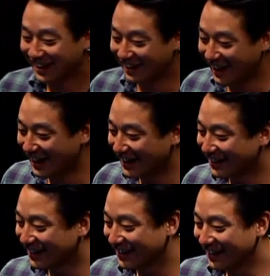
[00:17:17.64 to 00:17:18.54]
All right.
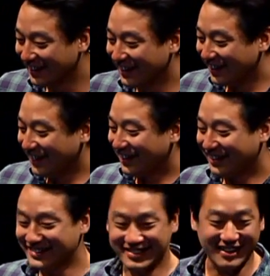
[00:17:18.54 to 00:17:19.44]

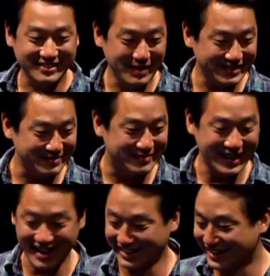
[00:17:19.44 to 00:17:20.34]
Let's talk about some
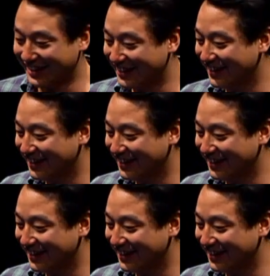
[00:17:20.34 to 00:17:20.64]
tech.